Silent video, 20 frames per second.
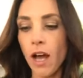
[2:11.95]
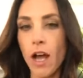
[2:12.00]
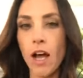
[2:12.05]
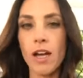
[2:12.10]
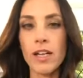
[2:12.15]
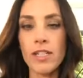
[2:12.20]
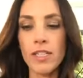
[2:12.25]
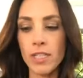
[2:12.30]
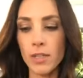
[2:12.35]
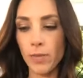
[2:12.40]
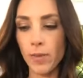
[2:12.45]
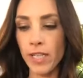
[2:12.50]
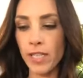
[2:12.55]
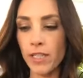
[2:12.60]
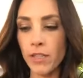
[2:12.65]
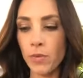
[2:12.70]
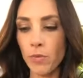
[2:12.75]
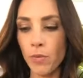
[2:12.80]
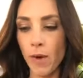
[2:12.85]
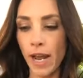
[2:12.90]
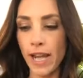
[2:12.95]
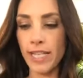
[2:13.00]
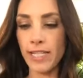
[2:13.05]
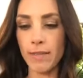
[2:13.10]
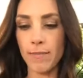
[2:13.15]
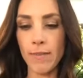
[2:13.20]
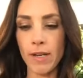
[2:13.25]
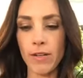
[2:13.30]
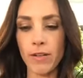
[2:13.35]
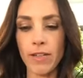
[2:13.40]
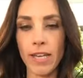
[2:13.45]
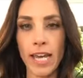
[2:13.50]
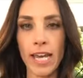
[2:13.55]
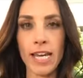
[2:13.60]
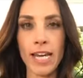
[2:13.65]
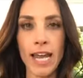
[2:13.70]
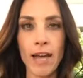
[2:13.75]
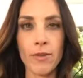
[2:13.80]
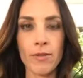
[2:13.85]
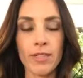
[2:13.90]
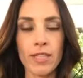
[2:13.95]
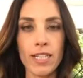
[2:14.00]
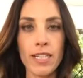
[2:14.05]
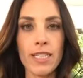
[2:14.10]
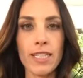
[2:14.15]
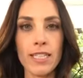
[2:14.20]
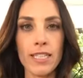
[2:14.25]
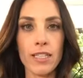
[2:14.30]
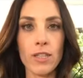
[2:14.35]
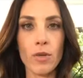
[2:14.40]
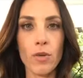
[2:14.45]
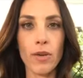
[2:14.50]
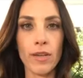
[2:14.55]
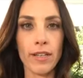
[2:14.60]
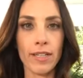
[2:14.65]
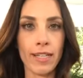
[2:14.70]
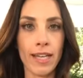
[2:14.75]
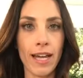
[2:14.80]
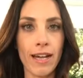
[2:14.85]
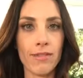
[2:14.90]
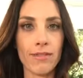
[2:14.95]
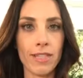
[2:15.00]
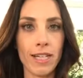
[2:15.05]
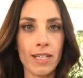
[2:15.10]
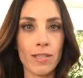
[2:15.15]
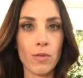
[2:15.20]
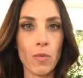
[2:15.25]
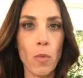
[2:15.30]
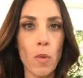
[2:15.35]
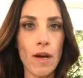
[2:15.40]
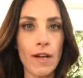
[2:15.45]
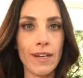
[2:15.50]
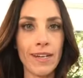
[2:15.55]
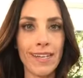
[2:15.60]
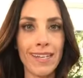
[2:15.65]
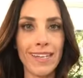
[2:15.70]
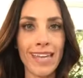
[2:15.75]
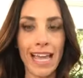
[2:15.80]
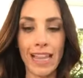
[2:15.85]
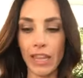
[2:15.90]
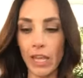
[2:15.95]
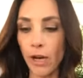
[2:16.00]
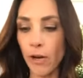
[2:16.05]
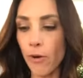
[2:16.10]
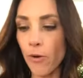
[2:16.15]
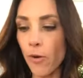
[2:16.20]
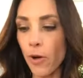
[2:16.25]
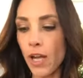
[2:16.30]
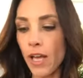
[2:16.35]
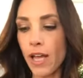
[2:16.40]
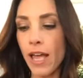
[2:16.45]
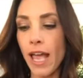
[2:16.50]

Unsweetened rice milk, eight ounces, is going to count as one yellow.